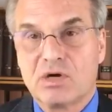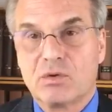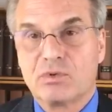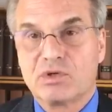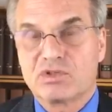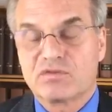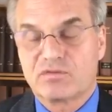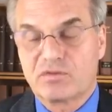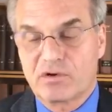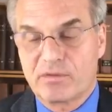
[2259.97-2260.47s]

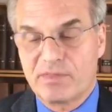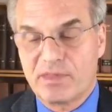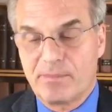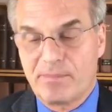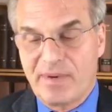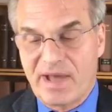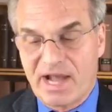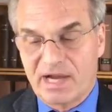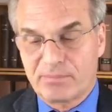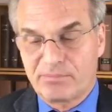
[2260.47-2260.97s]
which form the
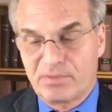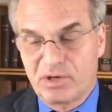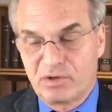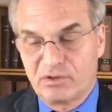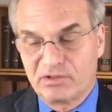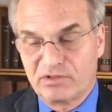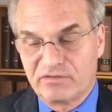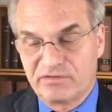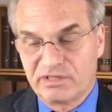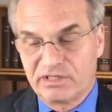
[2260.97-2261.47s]

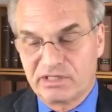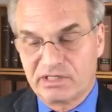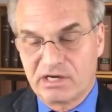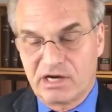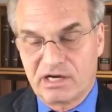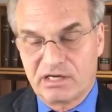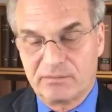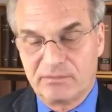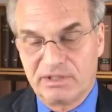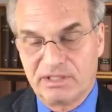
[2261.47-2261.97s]
backbone of the
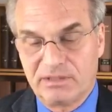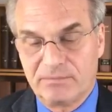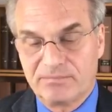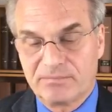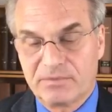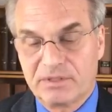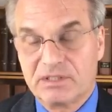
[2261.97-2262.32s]
economy.